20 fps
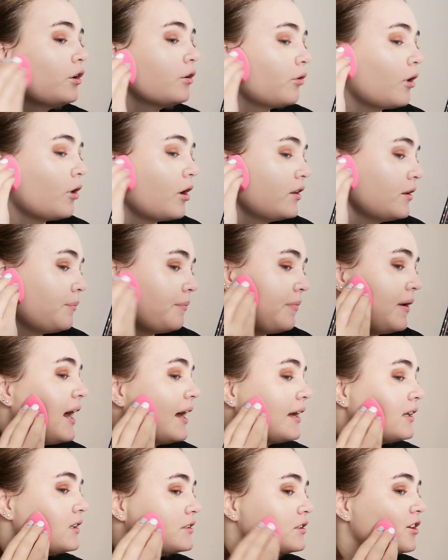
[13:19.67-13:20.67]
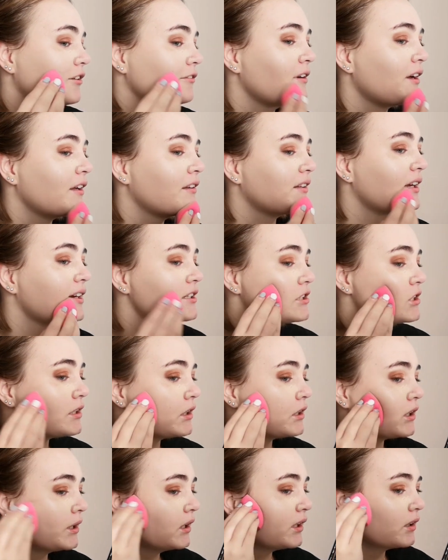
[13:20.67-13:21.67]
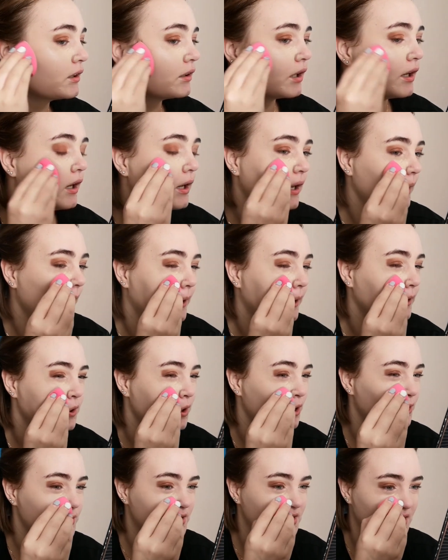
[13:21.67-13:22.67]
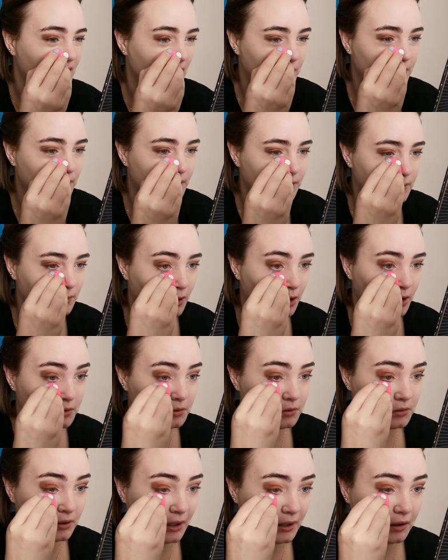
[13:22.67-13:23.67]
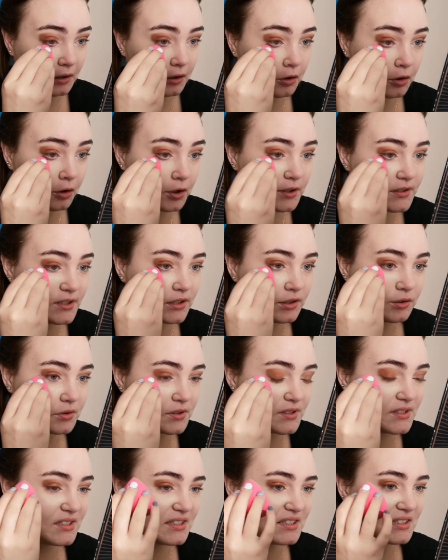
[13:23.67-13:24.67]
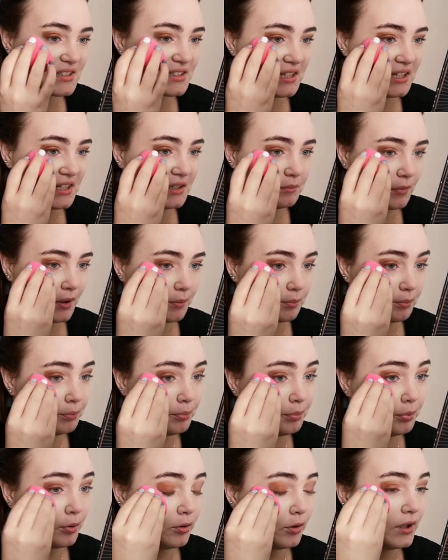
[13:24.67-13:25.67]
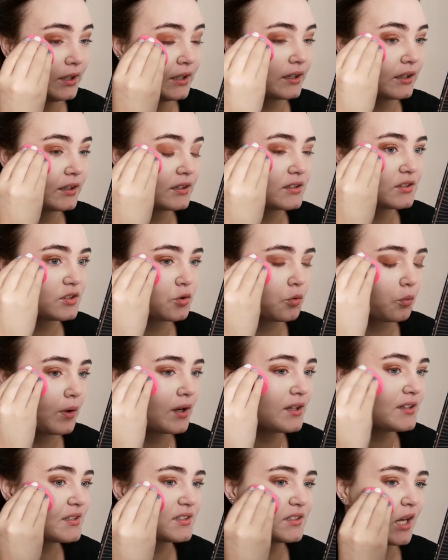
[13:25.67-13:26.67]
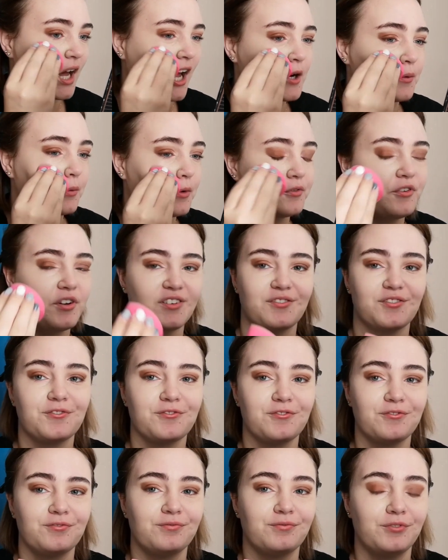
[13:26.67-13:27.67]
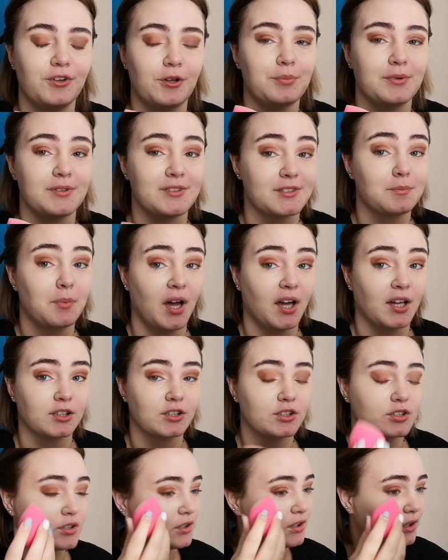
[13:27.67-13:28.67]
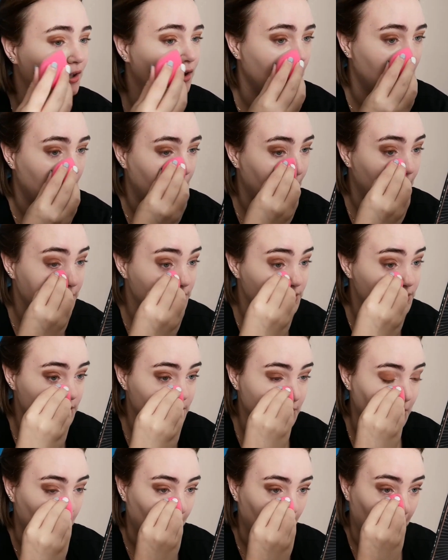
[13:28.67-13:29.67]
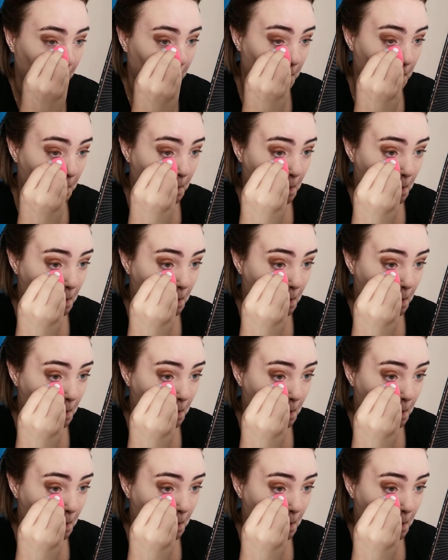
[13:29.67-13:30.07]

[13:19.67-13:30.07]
Rather pat your foundation in, and you're also now not like hurting your skin by pulling it to one side with a flippin' sponge. So,